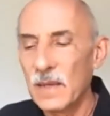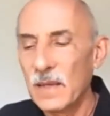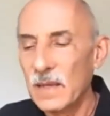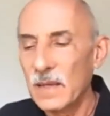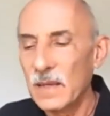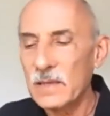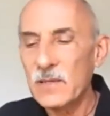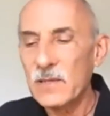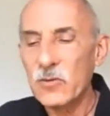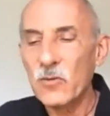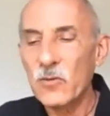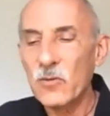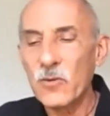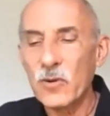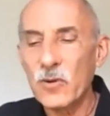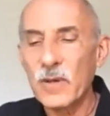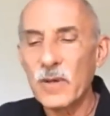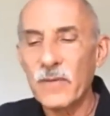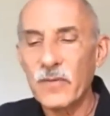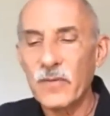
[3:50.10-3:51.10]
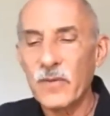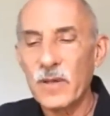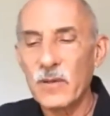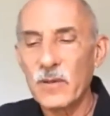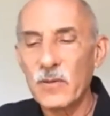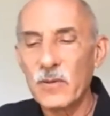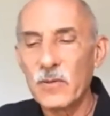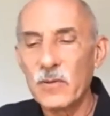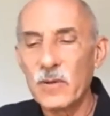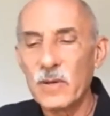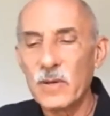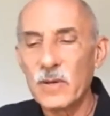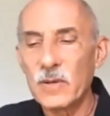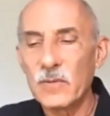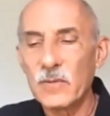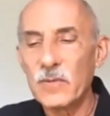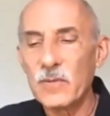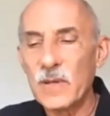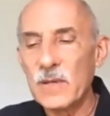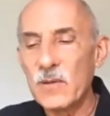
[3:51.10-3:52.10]
A story for you.
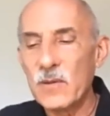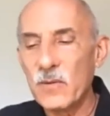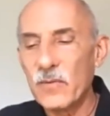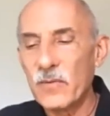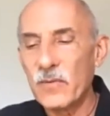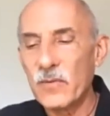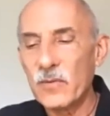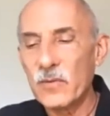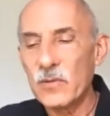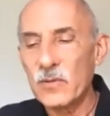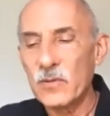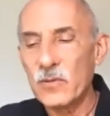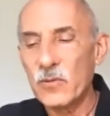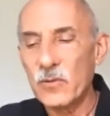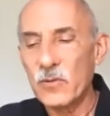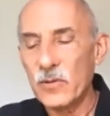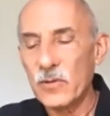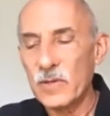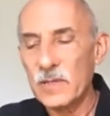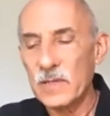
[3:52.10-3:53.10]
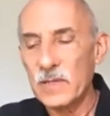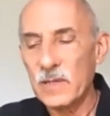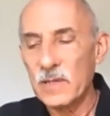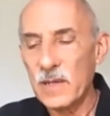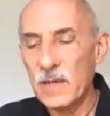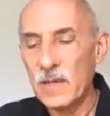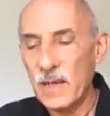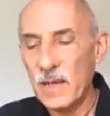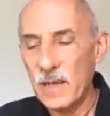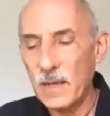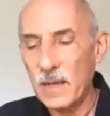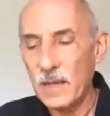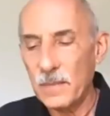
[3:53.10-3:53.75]
I'll read you a few stories today.